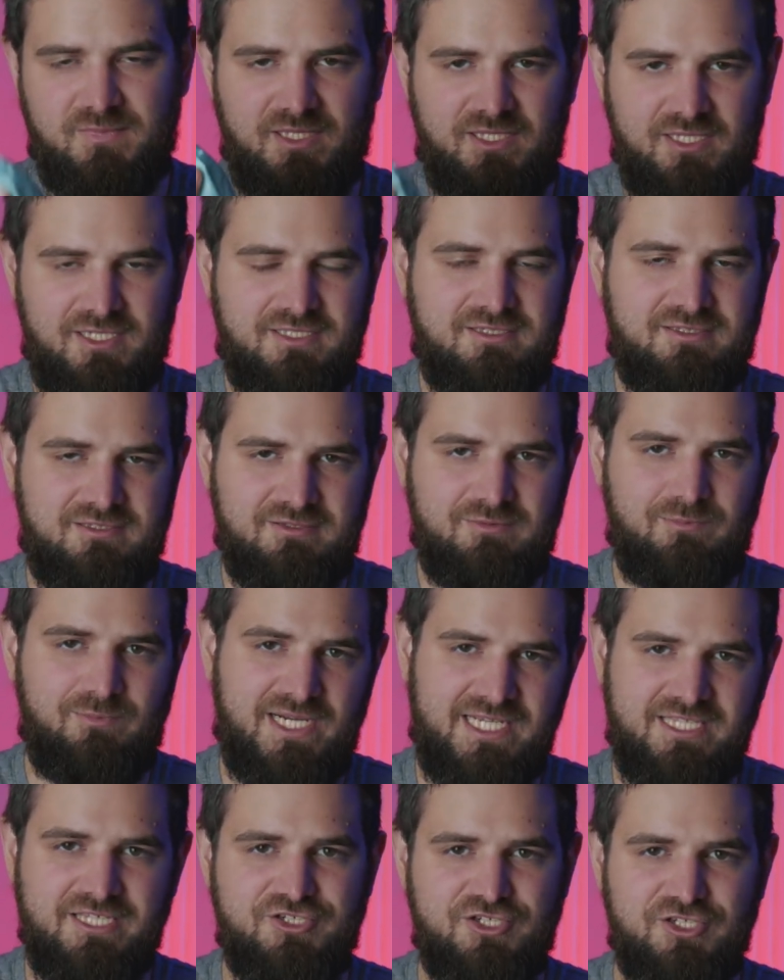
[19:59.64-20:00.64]
it
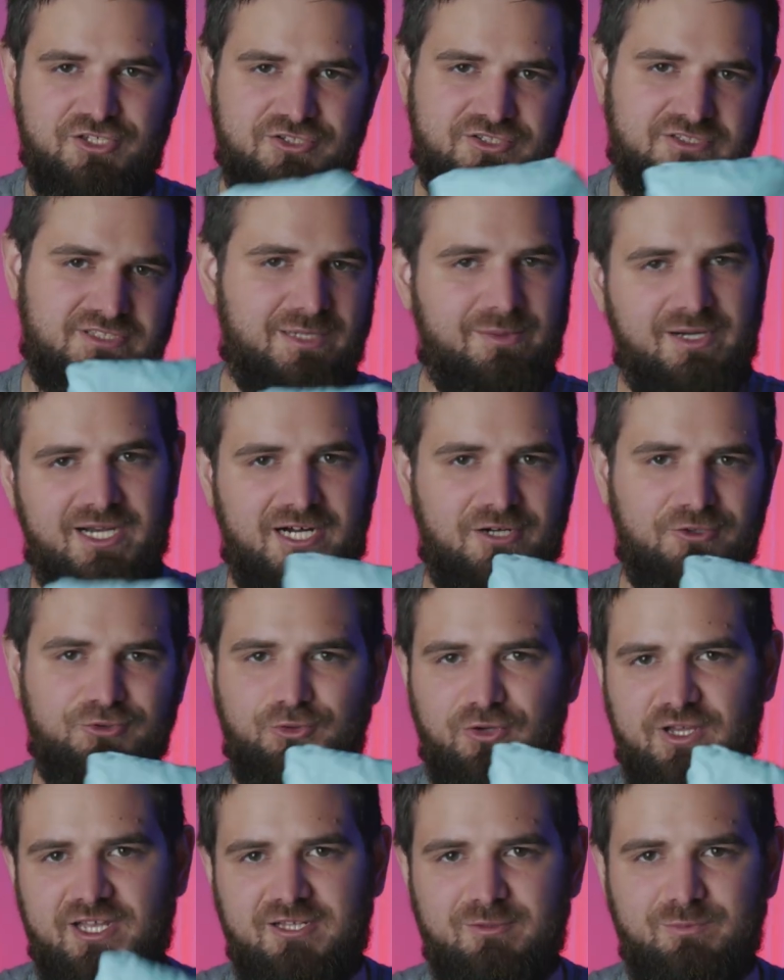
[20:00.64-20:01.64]
managed somehow to
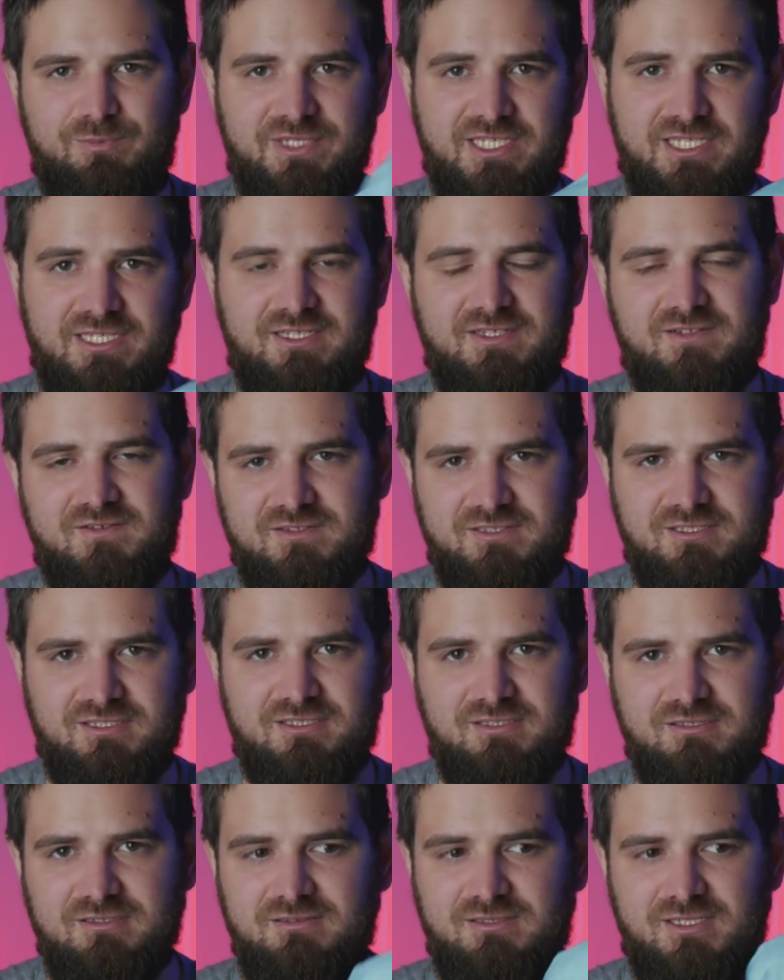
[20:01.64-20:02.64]
help me in
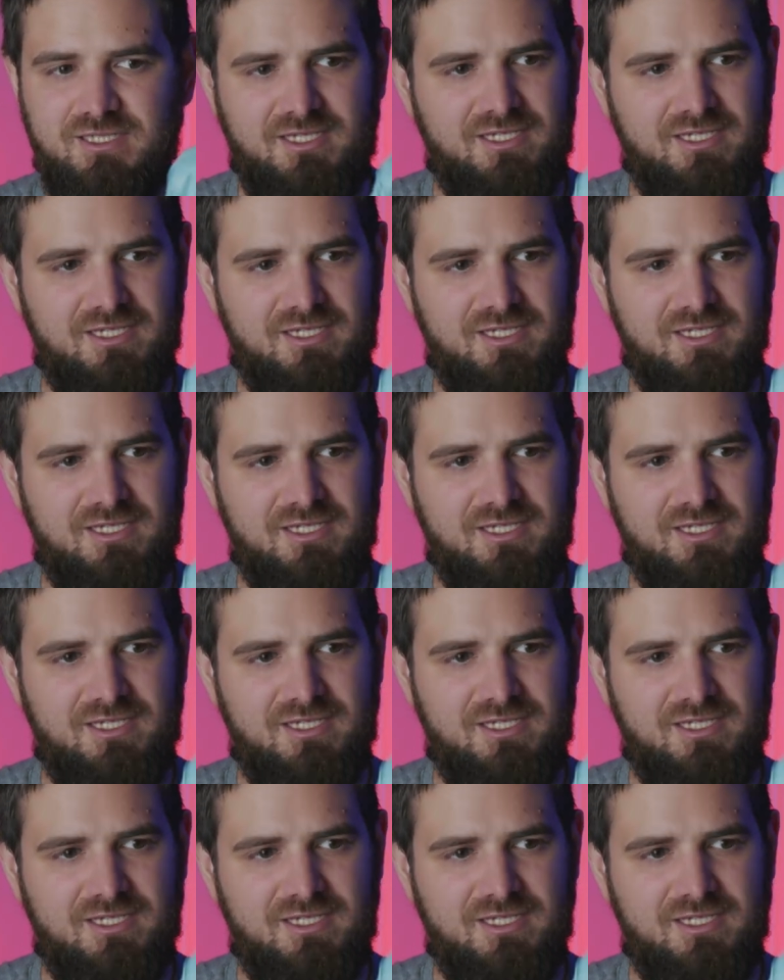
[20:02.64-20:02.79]
the